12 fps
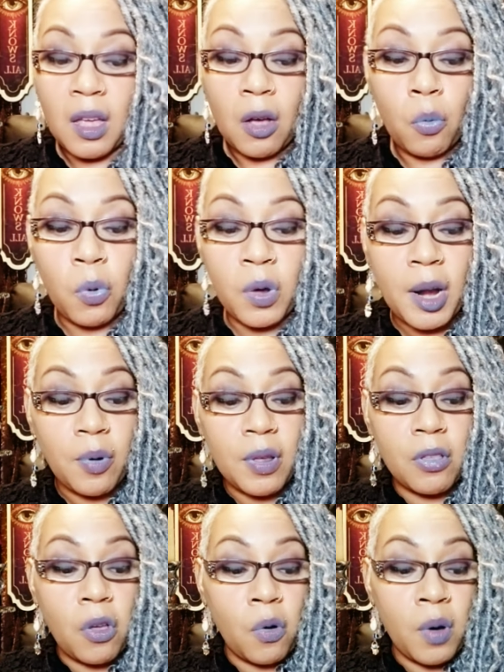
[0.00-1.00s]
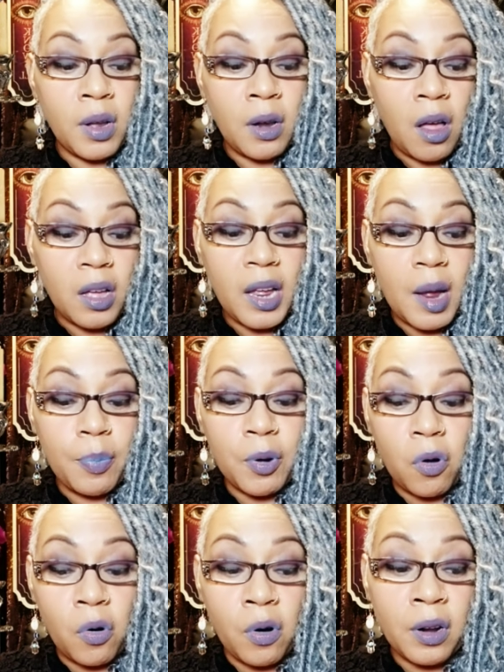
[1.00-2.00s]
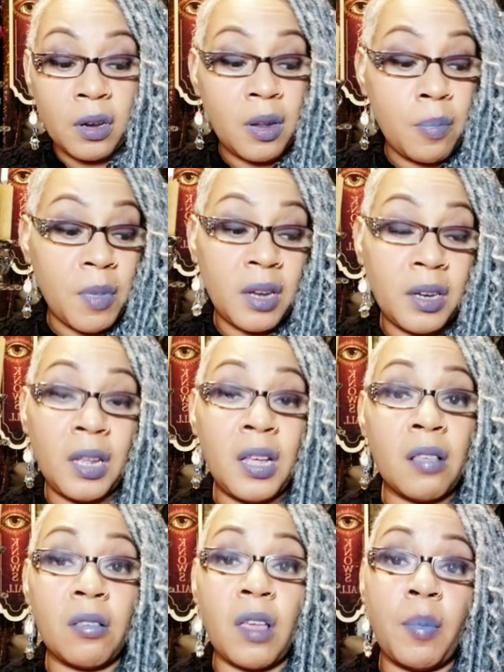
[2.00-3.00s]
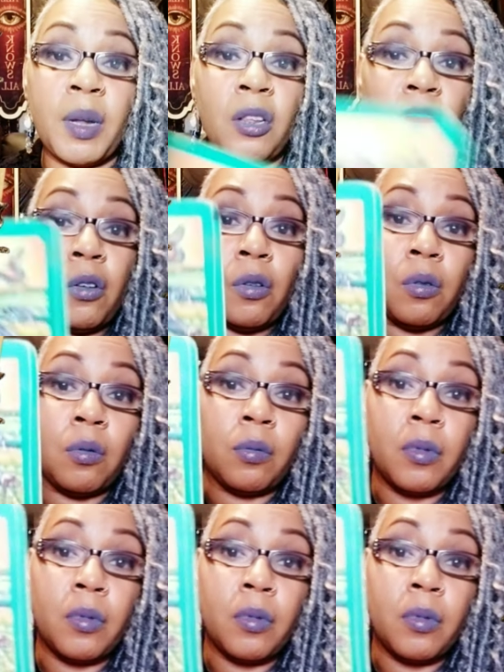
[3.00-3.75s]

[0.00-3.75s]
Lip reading: Whatever is going on, Capricorn, the money is coming to you.